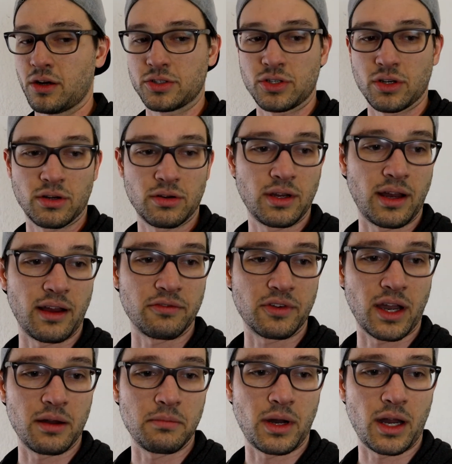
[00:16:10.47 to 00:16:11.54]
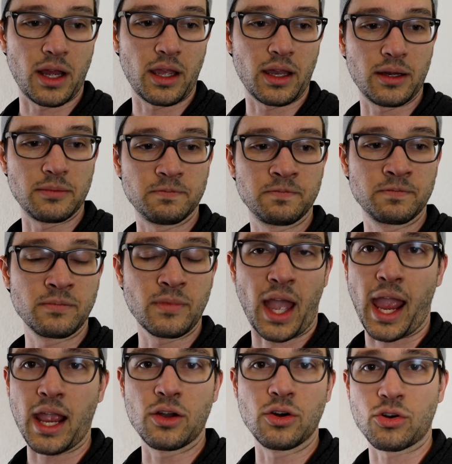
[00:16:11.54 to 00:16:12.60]
So I've got my
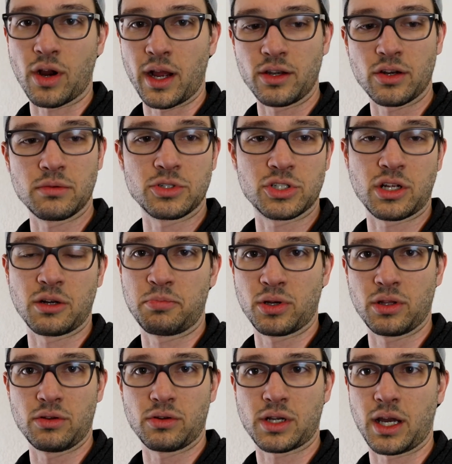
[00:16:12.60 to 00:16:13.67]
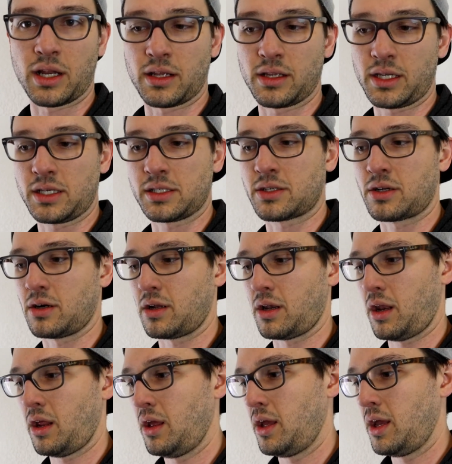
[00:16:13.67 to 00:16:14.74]
angle grinder. I'm just gonna put a little cutting disc on
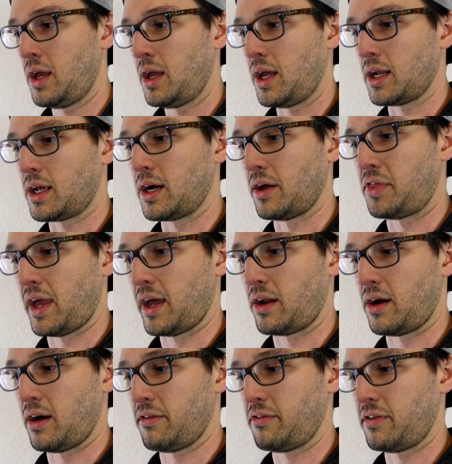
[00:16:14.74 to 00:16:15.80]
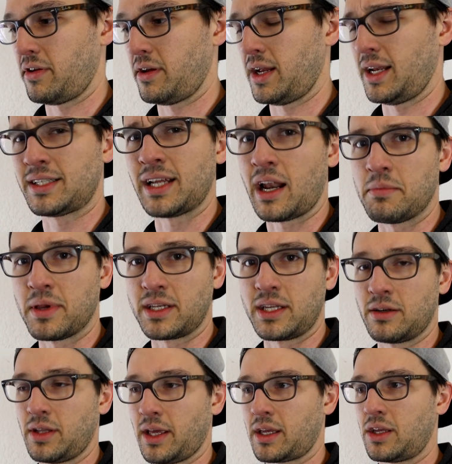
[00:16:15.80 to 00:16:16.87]
and cut that off. And it's not a big
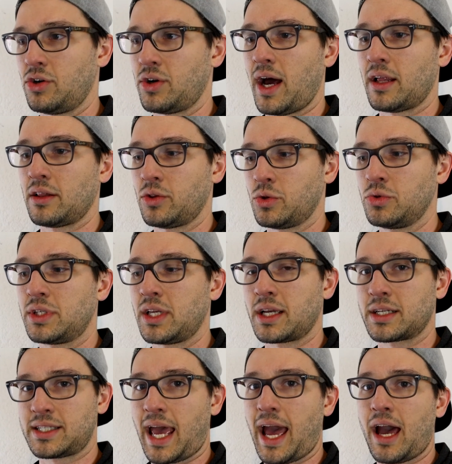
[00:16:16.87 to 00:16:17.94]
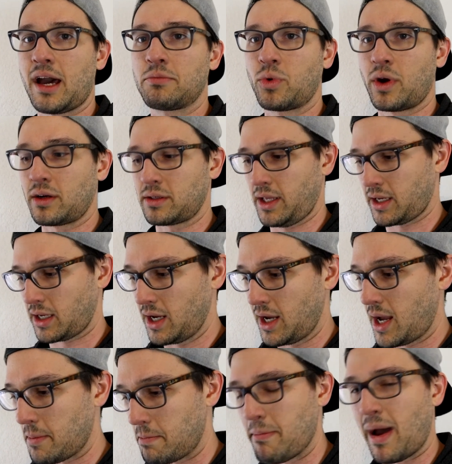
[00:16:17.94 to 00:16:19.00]
deal. Like, you're not losing a tab where it like
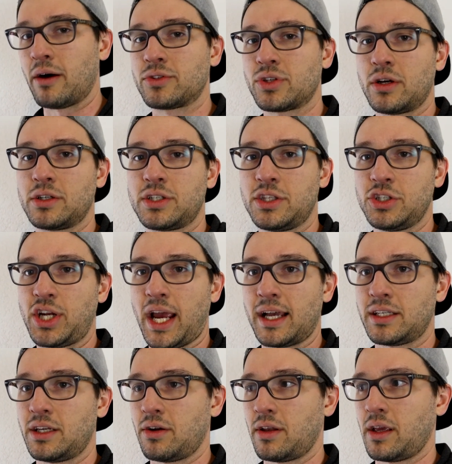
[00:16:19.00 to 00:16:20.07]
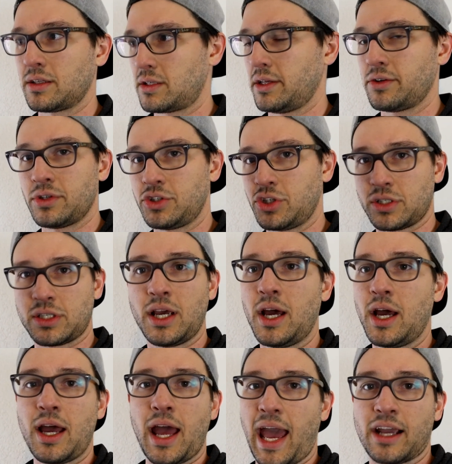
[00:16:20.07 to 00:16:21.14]
mounts onto the chassis or anything. It's literally just
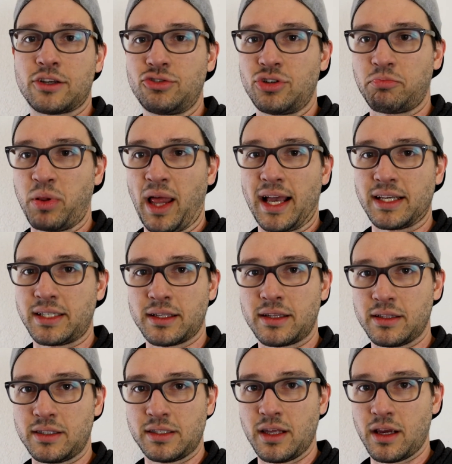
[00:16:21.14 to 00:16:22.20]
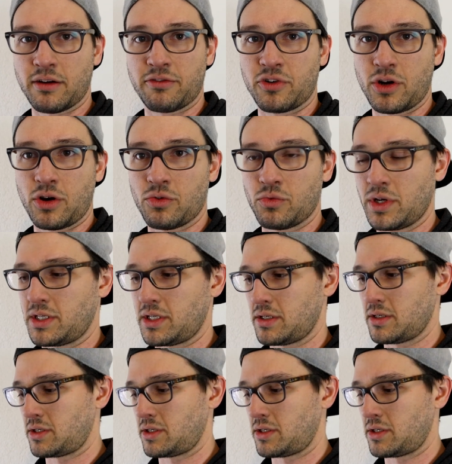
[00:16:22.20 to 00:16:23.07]
extra plastic that's there for no reason.